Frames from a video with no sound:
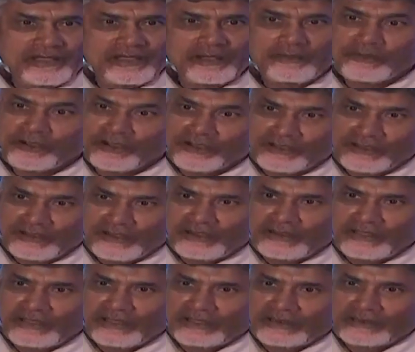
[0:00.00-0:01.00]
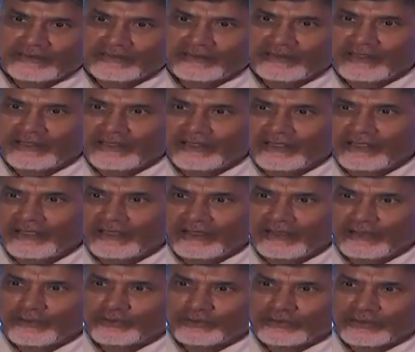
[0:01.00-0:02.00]
Among Indians,
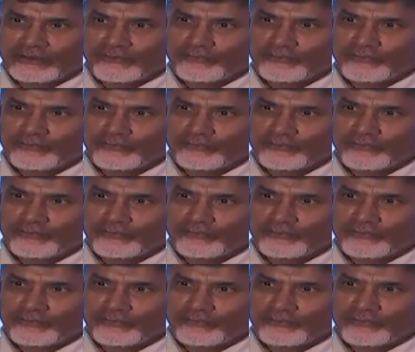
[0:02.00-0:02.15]
out